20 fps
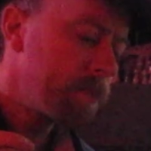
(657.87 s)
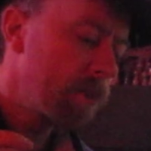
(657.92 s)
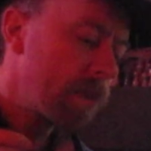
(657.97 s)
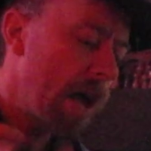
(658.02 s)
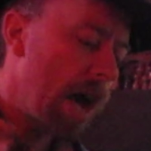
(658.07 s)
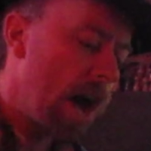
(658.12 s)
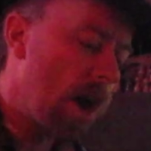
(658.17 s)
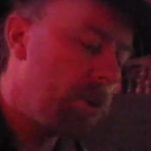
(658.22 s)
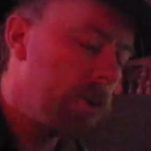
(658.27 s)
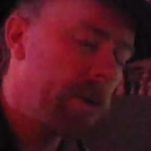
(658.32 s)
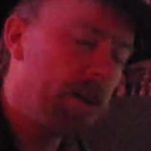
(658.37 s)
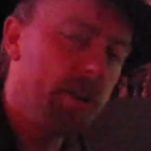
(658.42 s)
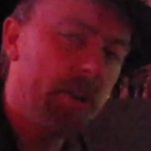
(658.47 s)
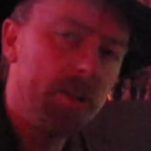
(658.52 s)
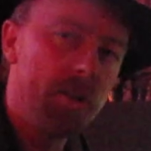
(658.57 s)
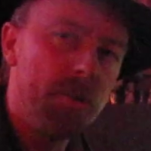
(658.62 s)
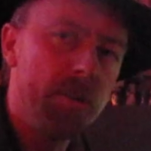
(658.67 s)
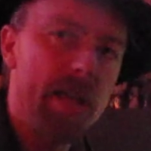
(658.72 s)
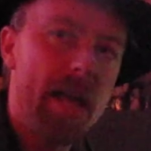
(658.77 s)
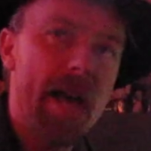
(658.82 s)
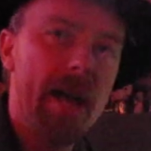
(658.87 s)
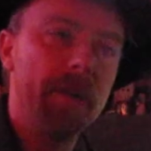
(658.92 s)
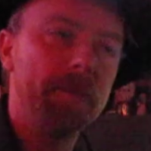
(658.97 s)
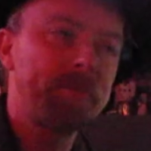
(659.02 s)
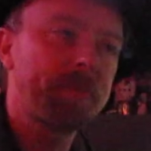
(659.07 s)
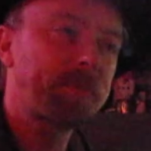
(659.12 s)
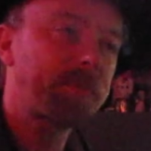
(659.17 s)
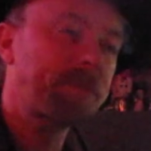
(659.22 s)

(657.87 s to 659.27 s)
How are we gonna do that?